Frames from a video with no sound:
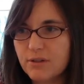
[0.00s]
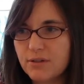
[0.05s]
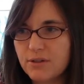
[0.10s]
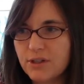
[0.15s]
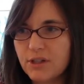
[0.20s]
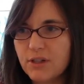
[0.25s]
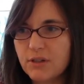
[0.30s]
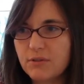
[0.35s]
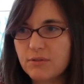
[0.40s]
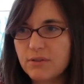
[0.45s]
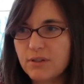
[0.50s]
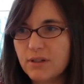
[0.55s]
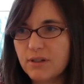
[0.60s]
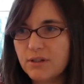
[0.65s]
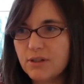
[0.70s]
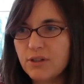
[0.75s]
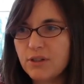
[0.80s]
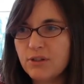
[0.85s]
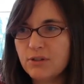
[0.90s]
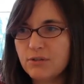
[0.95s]

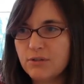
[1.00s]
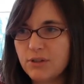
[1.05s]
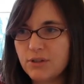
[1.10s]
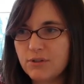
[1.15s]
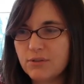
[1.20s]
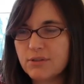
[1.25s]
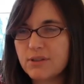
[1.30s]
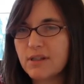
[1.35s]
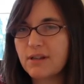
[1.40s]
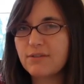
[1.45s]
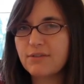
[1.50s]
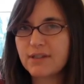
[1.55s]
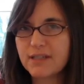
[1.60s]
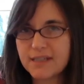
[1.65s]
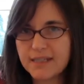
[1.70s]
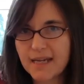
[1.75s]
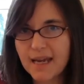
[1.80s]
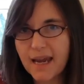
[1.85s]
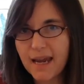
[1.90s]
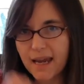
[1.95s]
use every
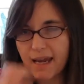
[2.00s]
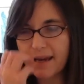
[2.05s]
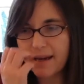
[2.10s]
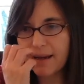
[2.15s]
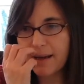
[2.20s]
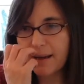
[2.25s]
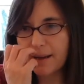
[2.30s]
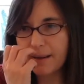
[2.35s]
day.